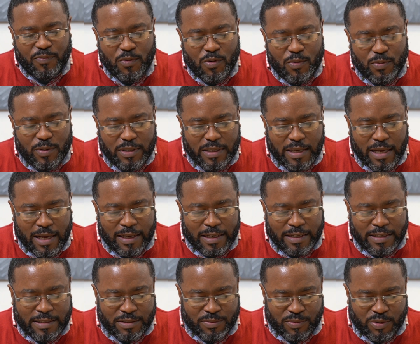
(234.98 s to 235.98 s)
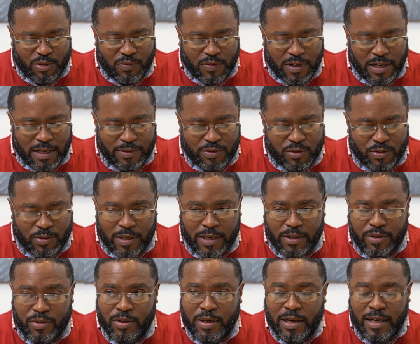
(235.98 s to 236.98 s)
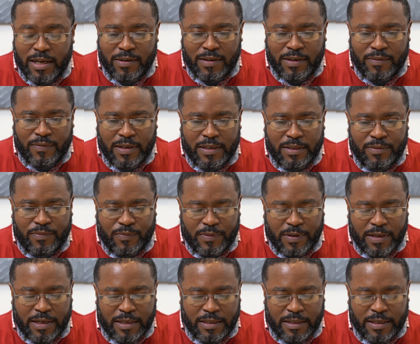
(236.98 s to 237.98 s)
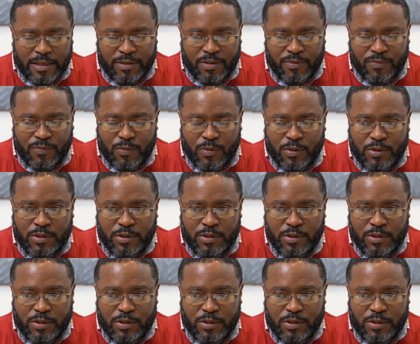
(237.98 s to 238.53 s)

Before we, because you and I have had the